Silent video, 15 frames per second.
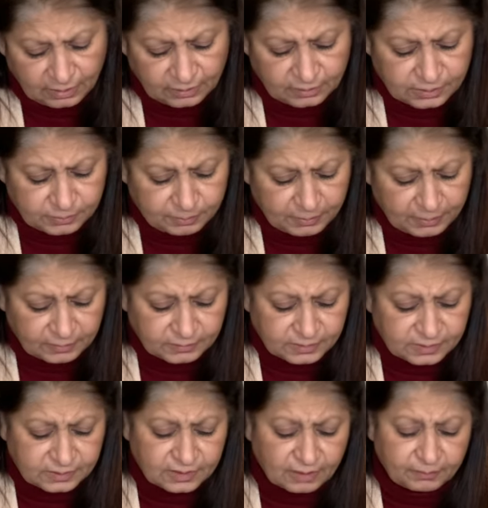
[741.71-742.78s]
And the spouse
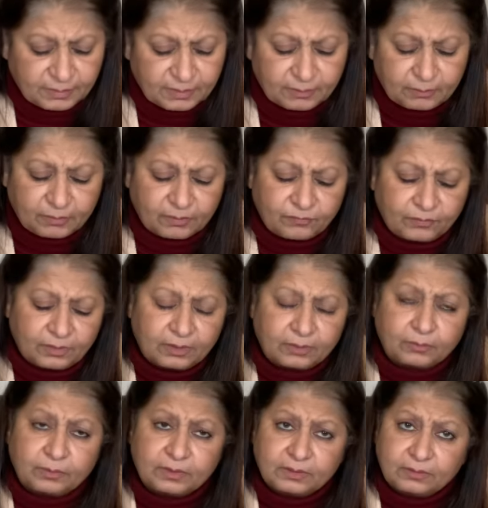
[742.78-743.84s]
is coming more
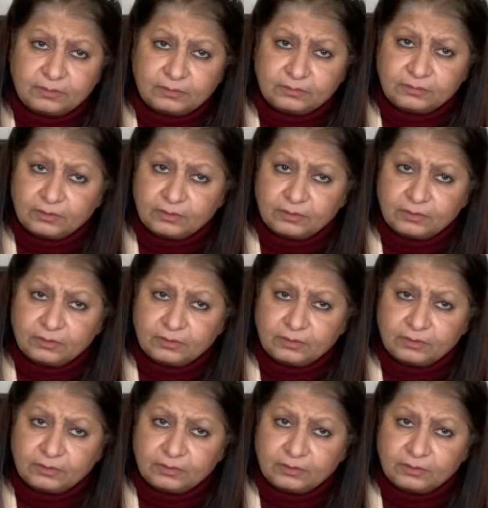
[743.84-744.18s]
forward